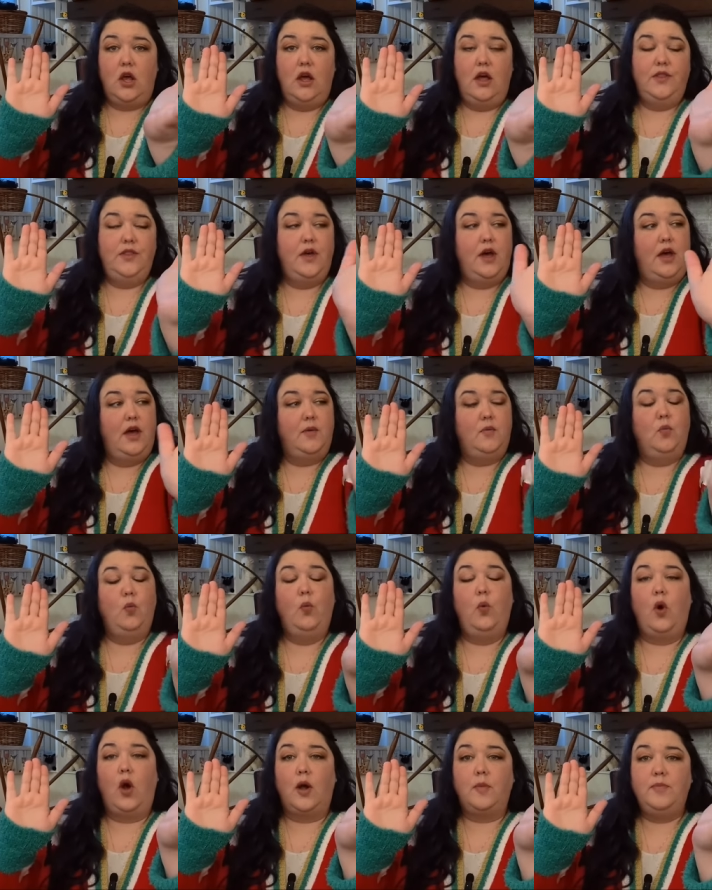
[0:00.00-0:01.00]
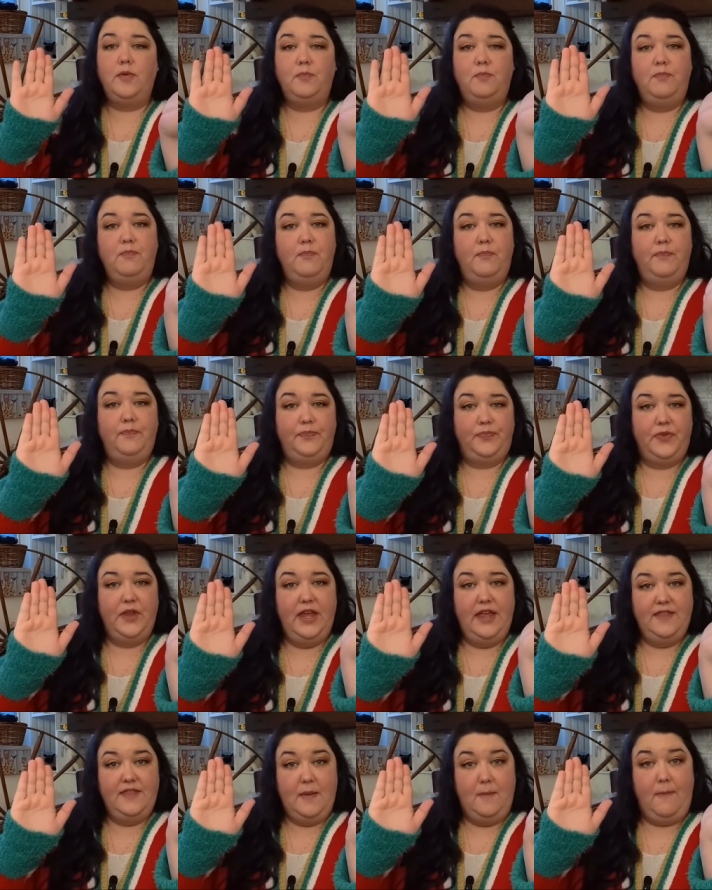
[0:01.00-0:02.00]
the warp
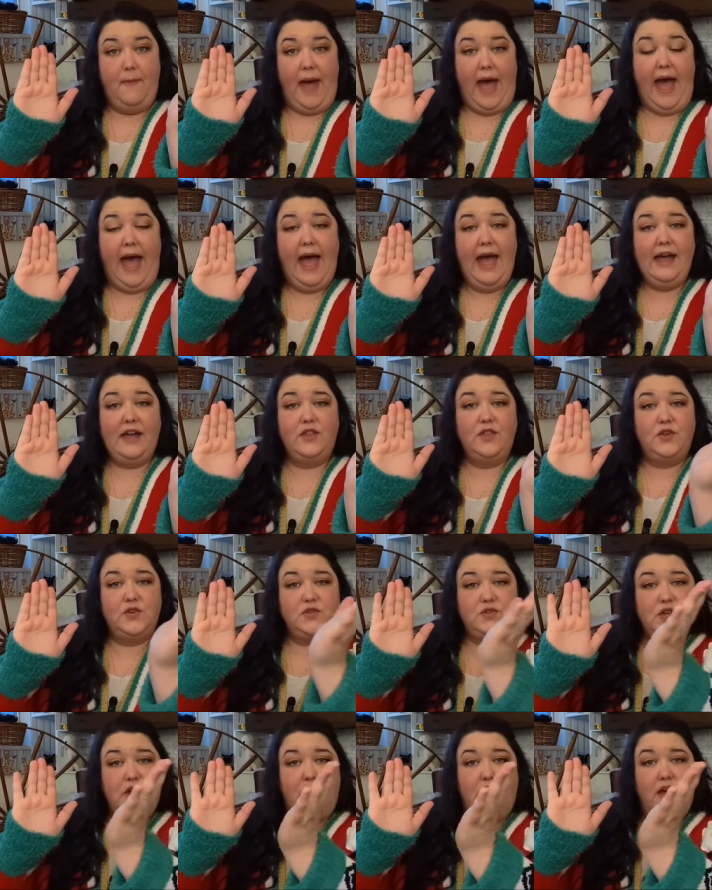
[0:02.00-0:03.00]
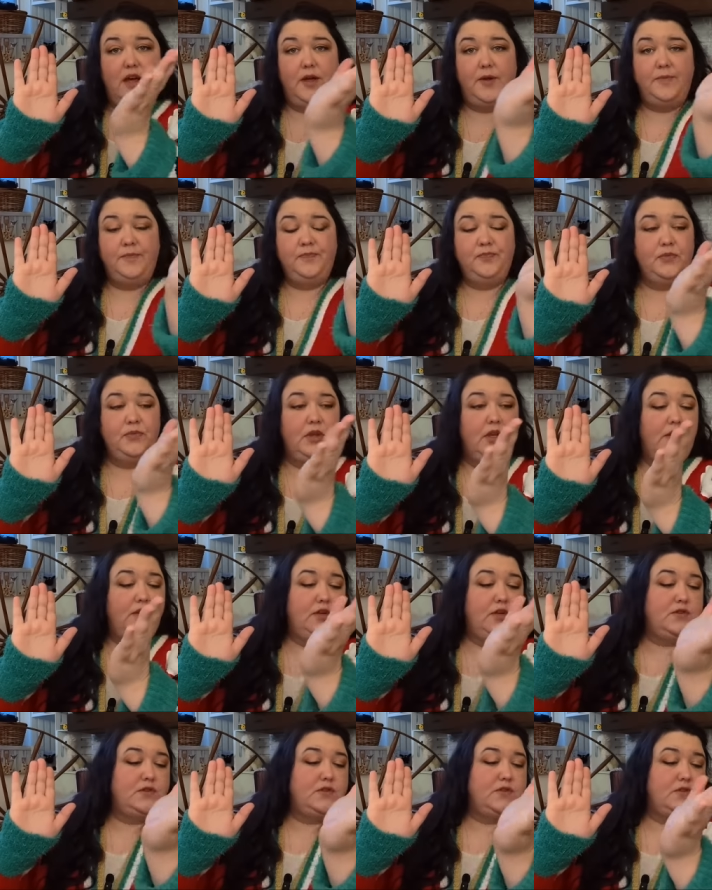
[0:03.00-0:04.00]
in the back, there's a
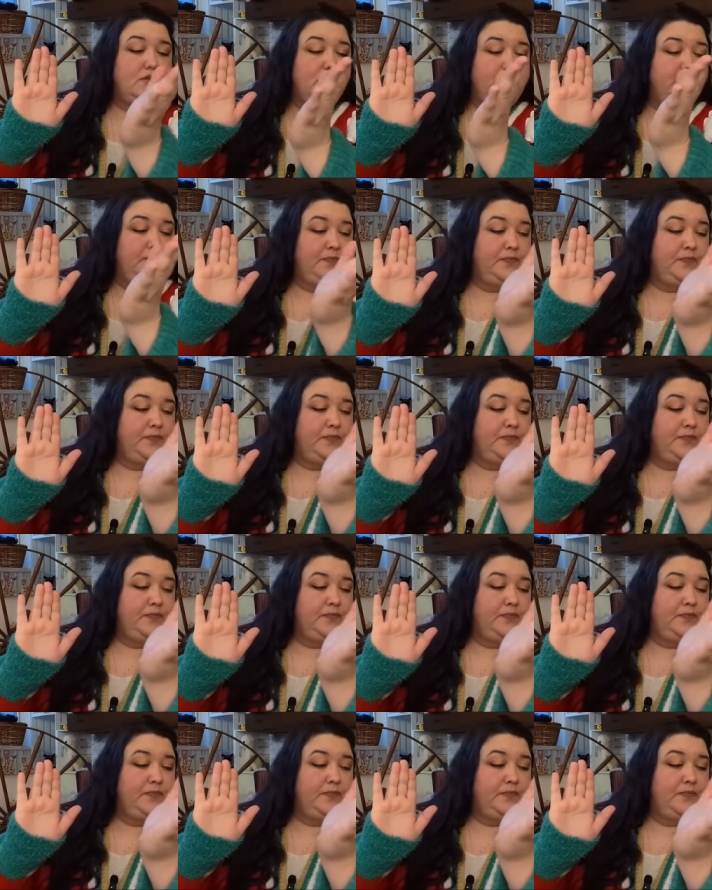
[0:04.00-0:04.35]
there's